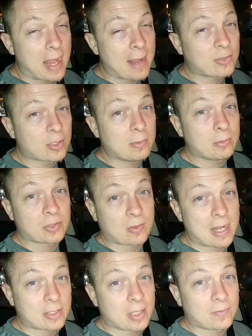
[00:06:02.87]
live stream with
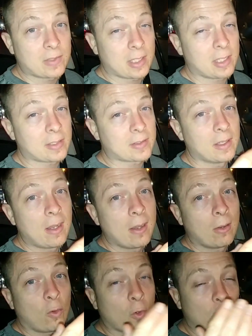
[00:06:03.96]
scratch off tickets,
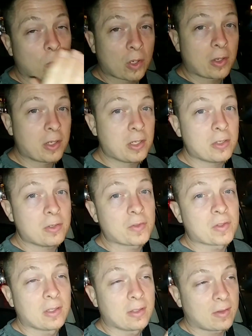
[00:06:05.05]
or we're going to
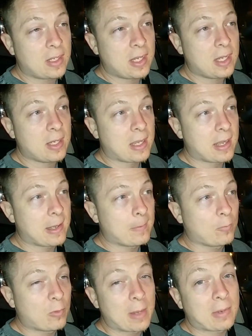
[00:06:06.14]
use the
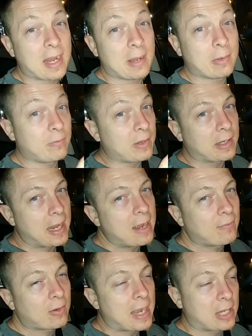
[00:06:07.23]
webcam if we can
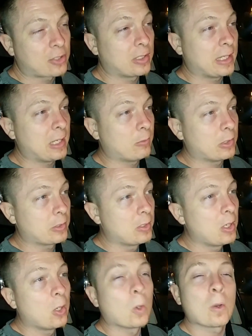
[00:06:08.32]
ever actually get one,
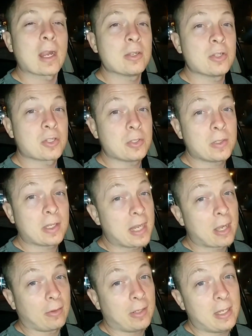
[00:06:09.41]
or I can just do it
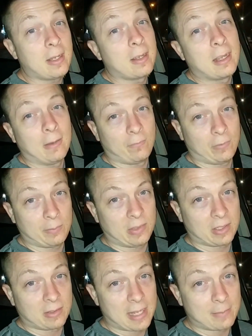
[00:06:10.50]
guttily and flip
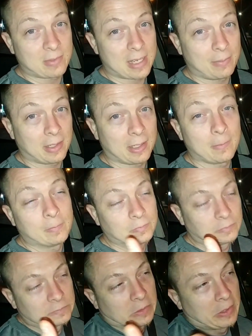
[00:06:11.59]
the laptop again.
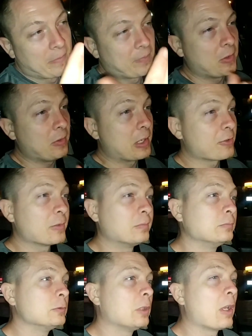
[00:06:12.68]
Who knows?
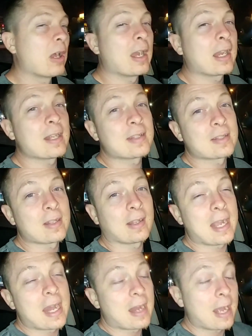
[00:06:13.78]
All right, guys, that's all I
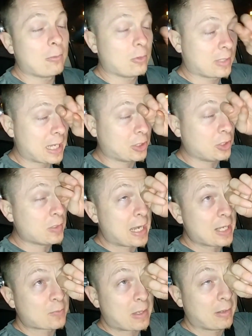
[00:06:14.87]
got. I will catch you
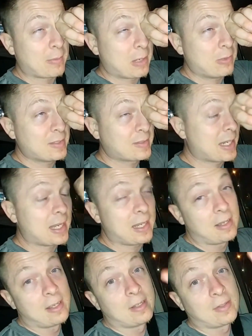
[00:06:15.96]
guys probably by Wednesday.
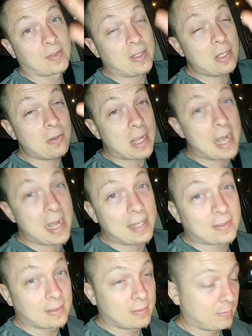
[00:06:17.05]
See you
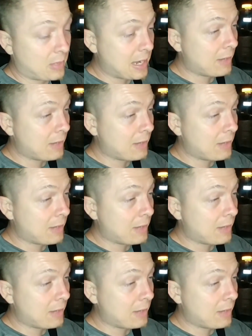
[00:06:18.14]
guys. Bye,